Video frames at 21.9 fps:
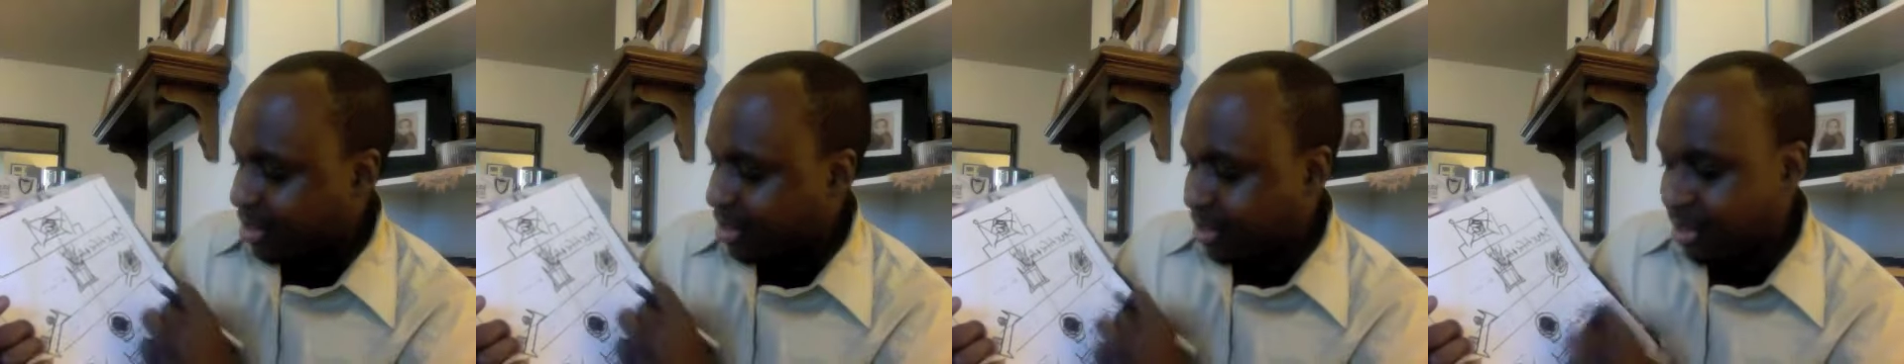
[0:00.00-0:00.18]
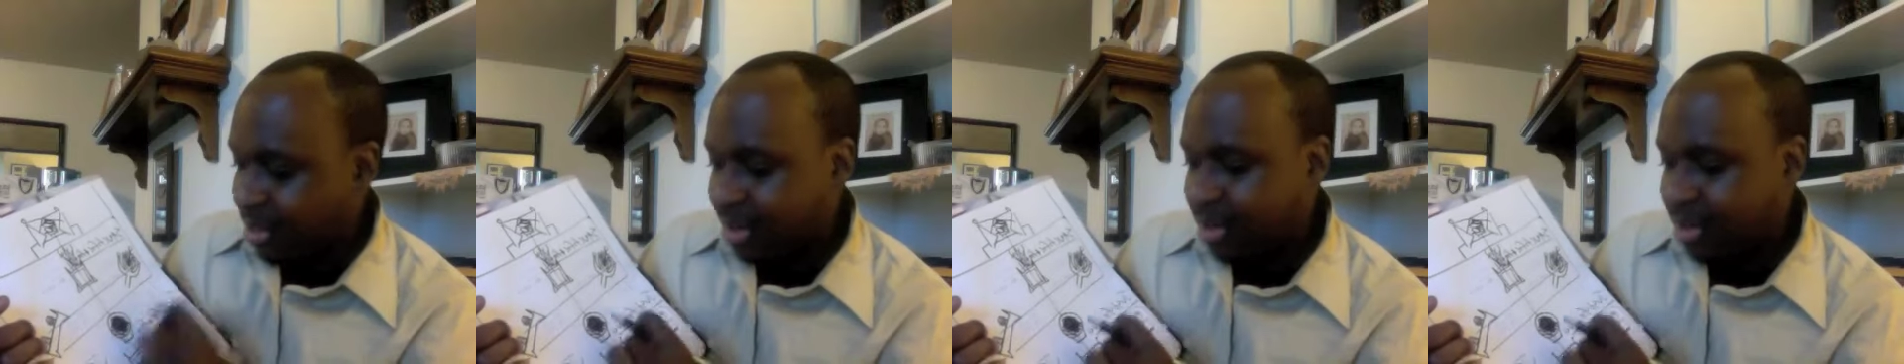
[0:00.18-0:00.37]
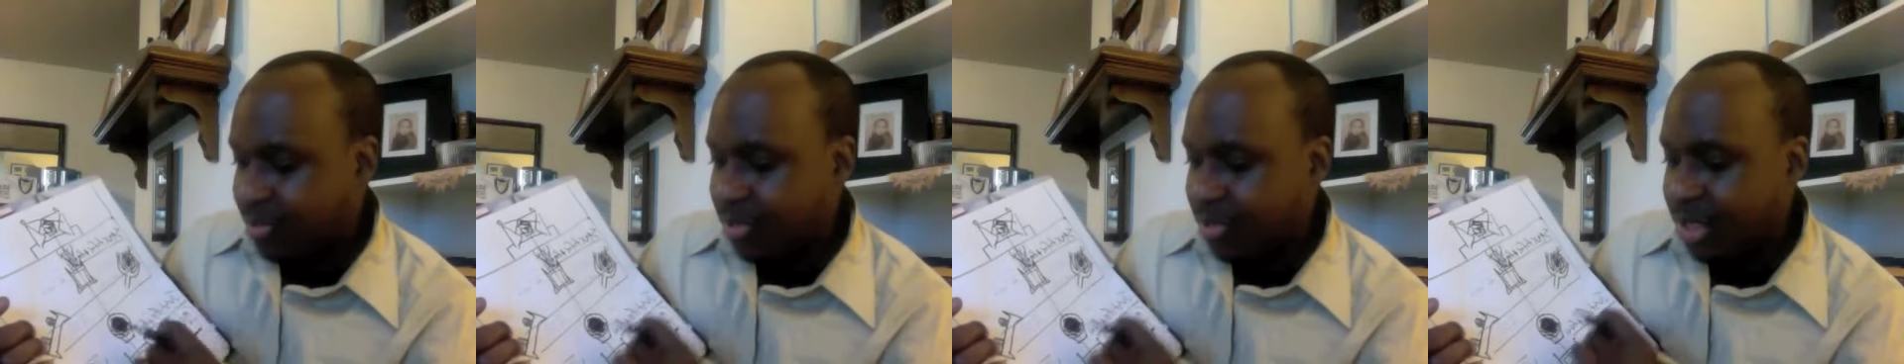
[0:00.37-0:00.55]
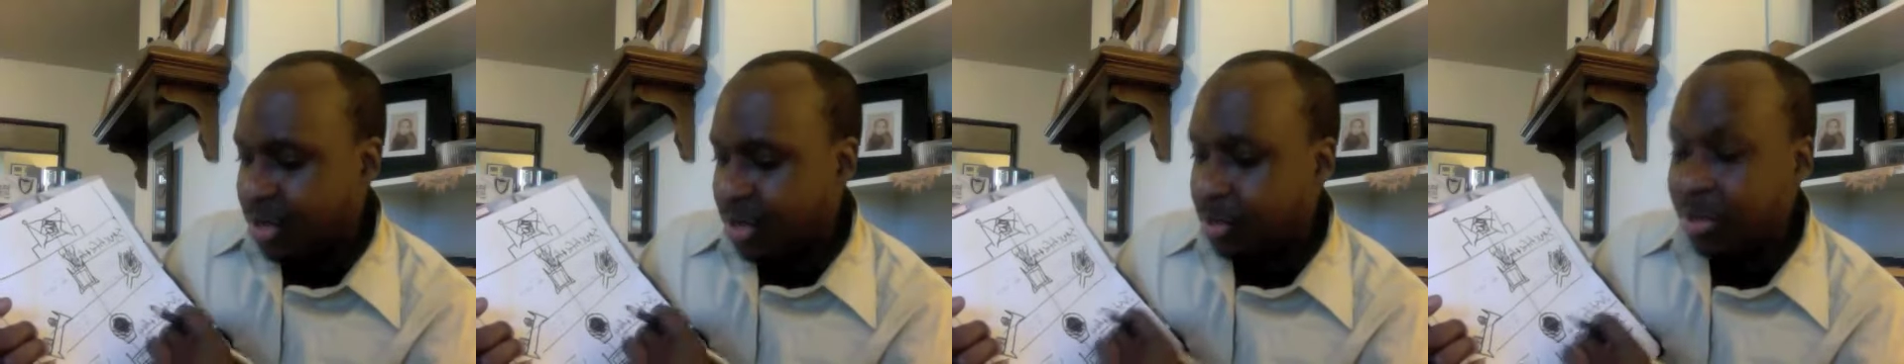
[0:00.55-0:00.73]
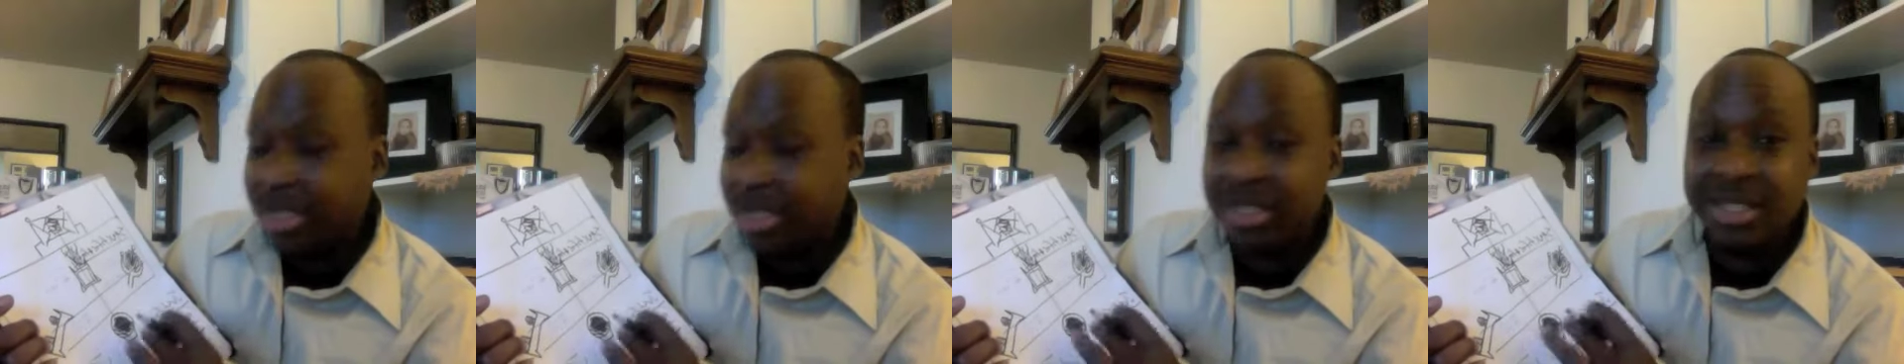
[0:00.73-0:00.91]
And we
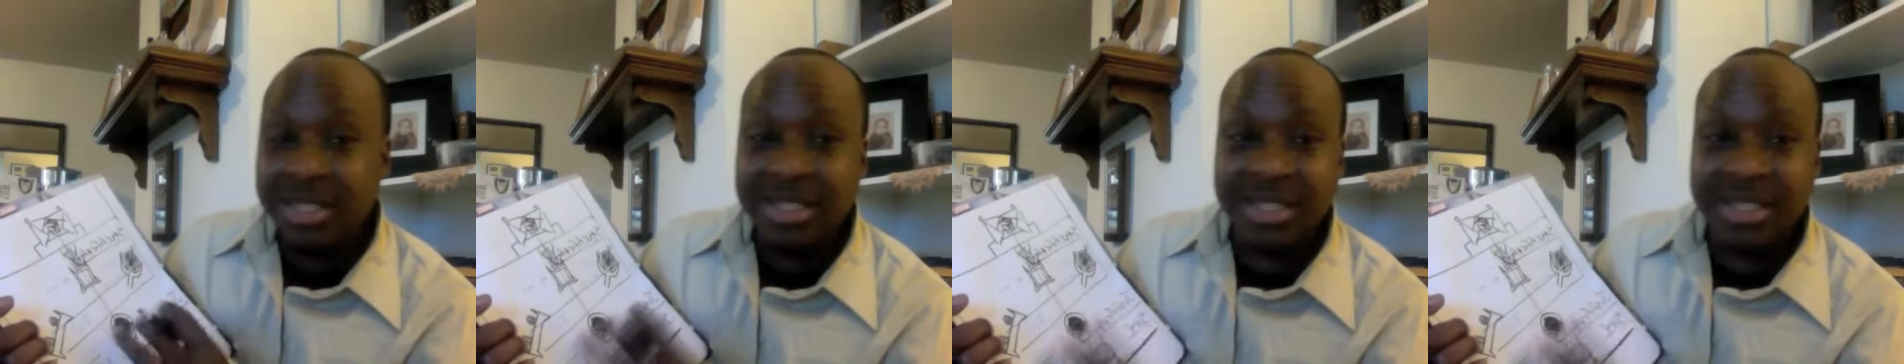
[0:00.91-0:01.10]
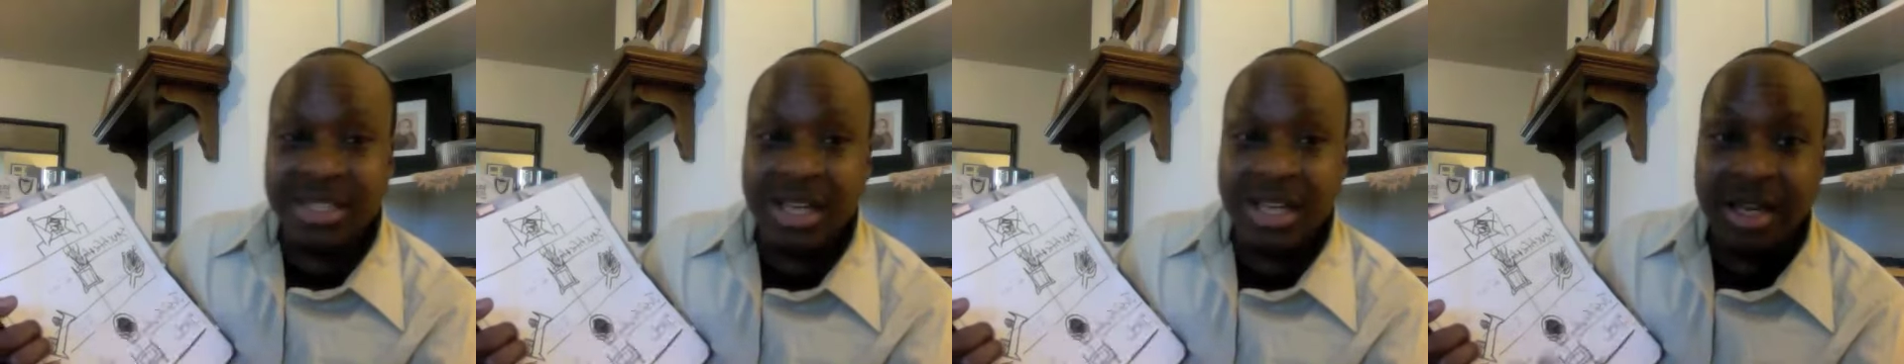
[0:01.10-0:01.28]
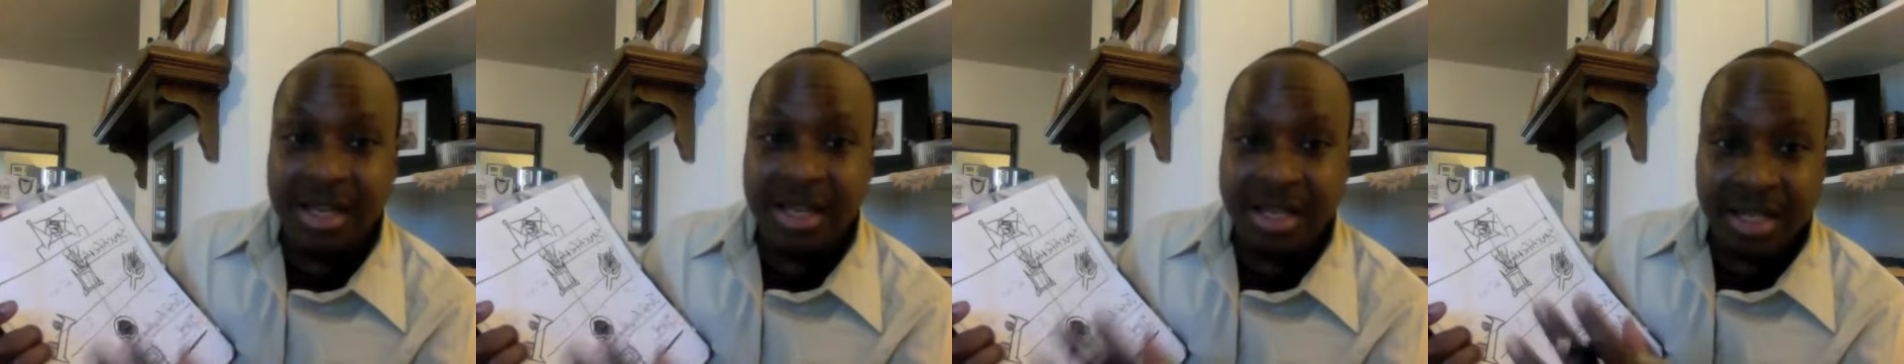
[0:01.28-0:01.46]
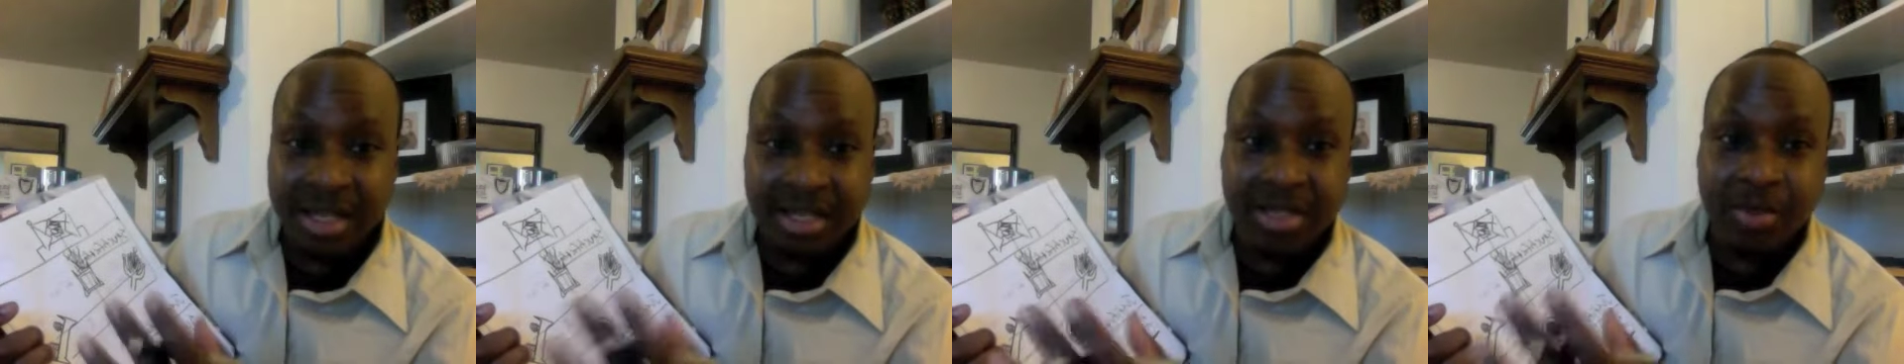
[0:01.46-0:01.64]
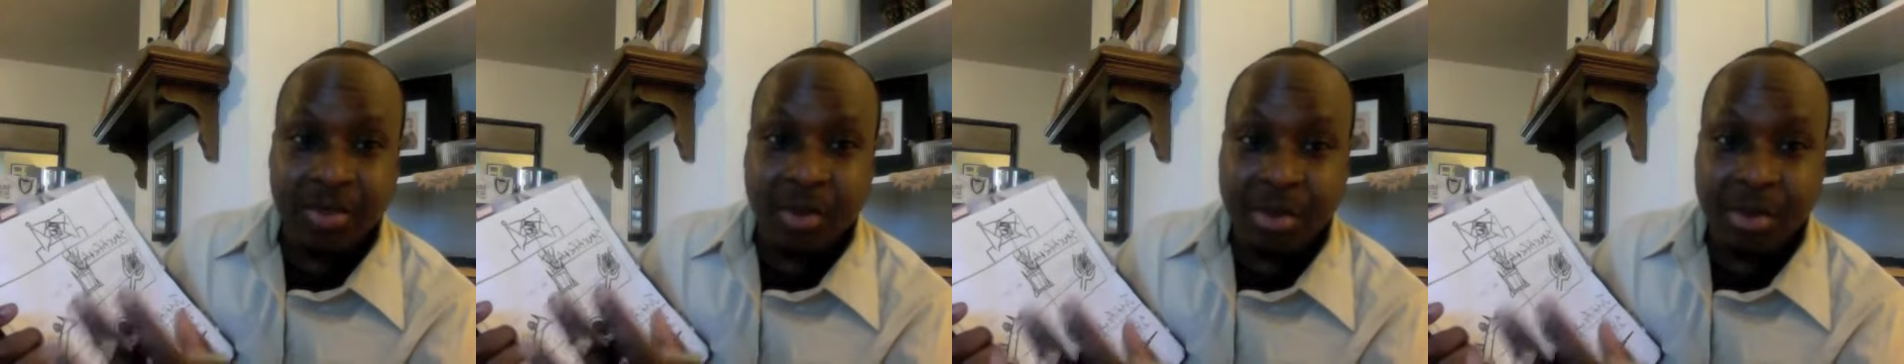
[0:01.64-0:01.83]
know that the sun
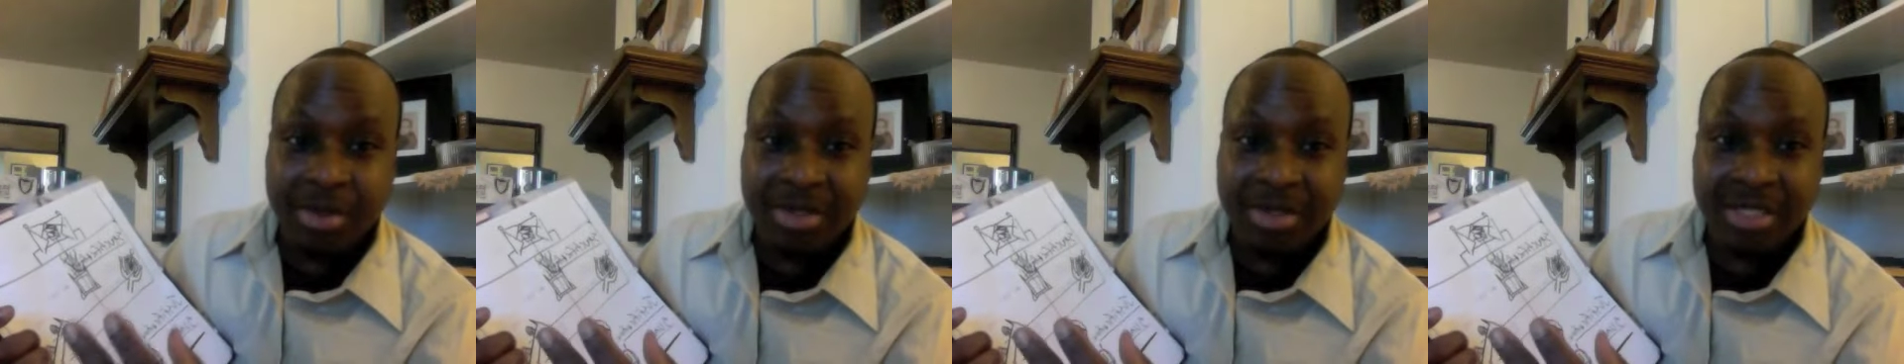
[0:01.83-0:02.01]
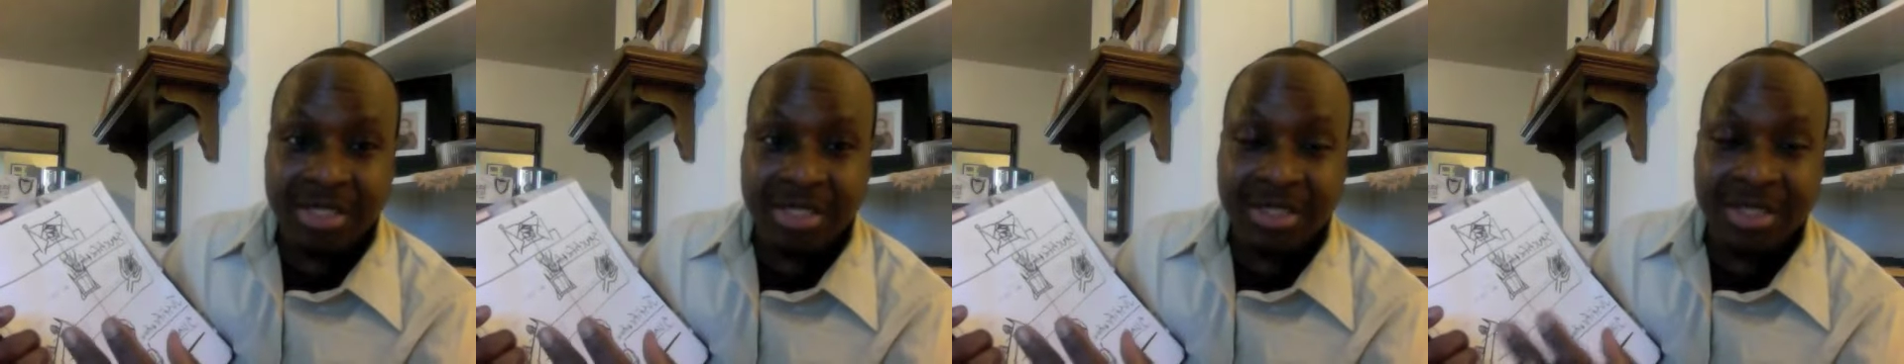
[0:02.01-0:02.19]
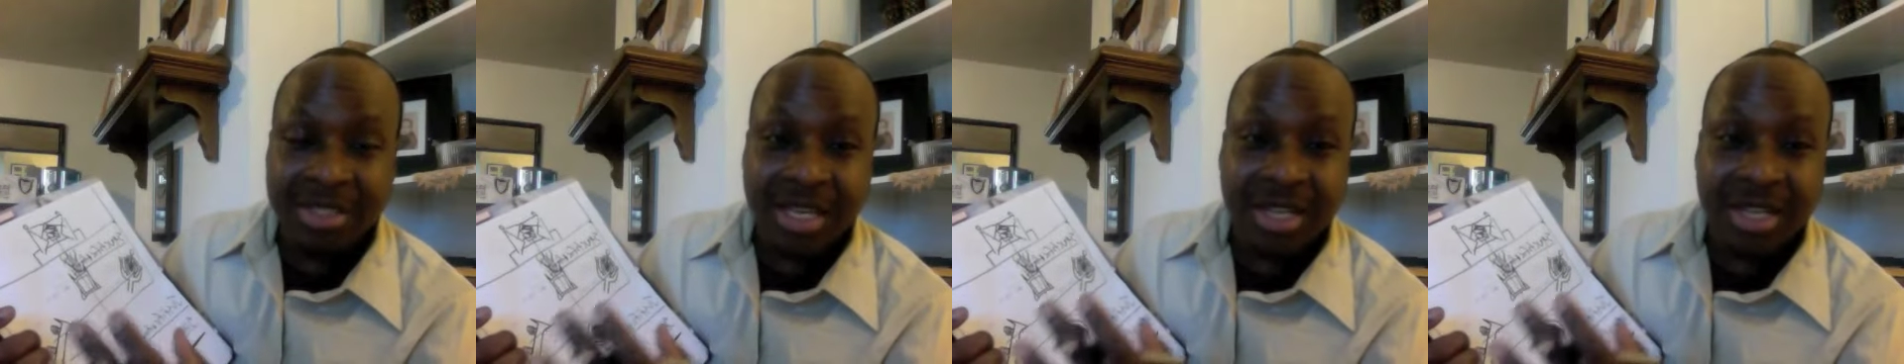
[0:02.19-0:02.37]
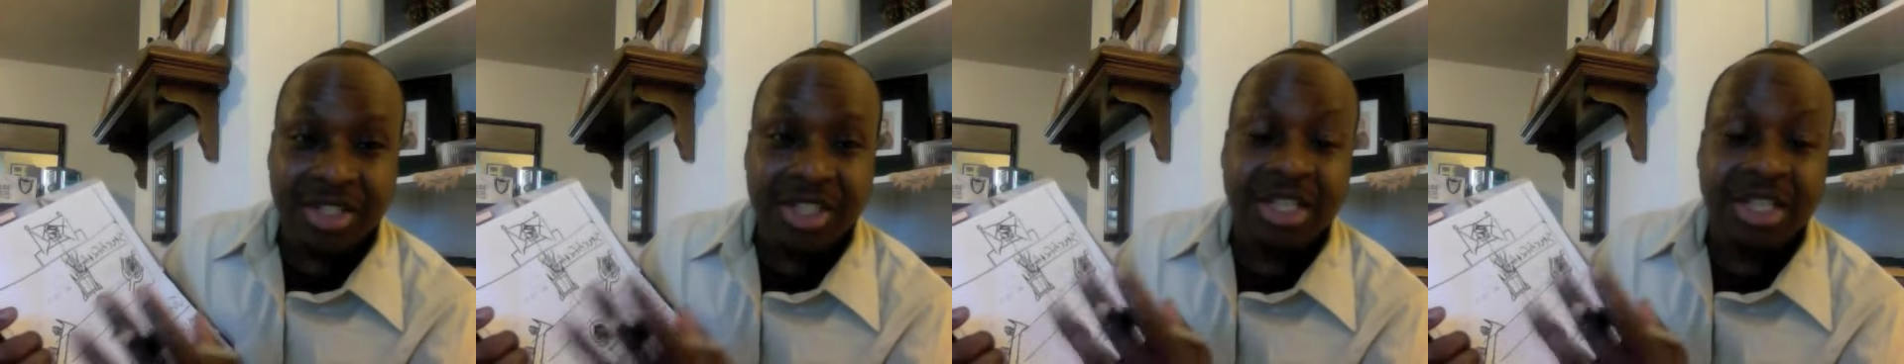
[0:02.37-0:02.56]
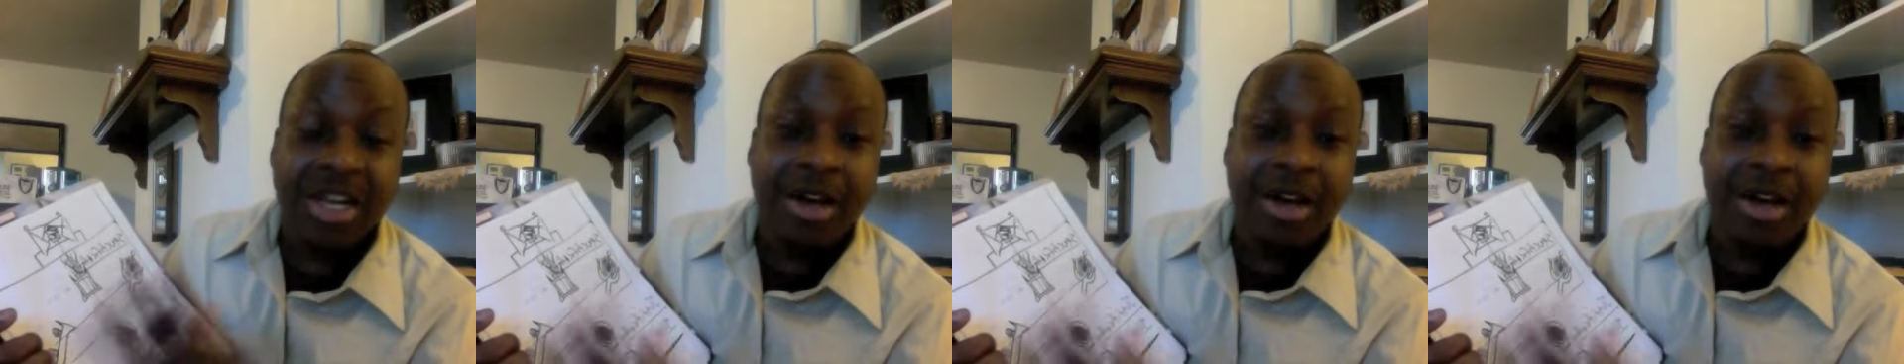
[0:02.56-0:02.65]
is a representation